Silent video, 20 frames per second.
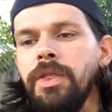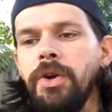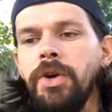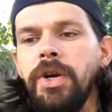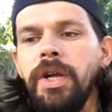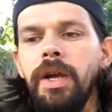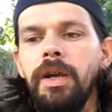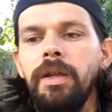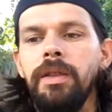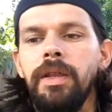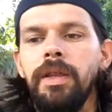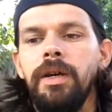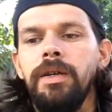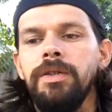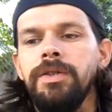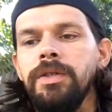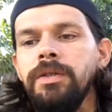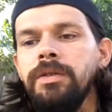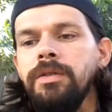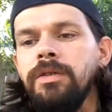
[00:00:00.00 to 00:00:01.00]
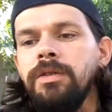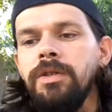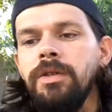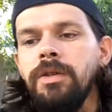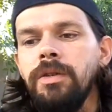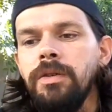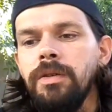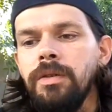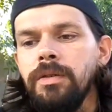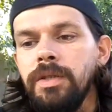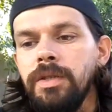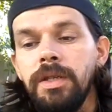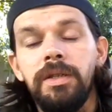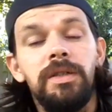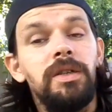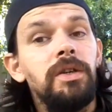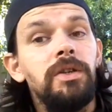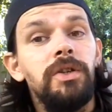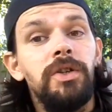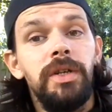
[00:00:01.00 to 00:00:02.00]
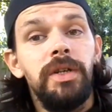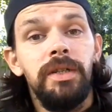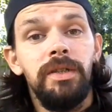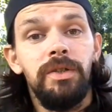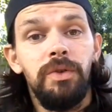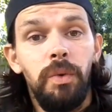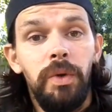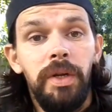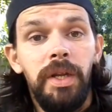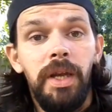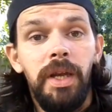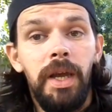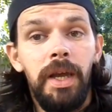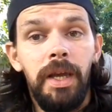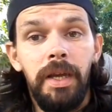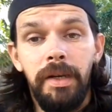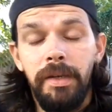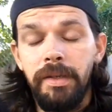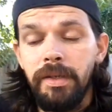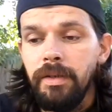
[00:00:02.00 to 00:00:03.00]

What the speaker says: 38,628.